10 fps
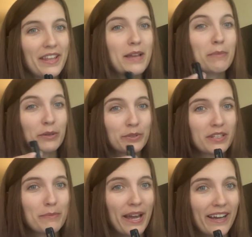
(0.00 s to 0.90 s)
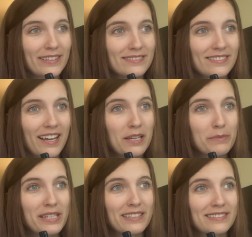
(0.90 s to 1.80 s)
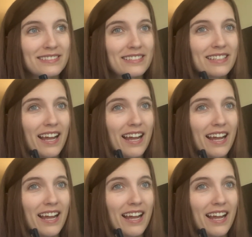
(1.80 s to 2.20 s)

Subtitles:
And by really bad, I mean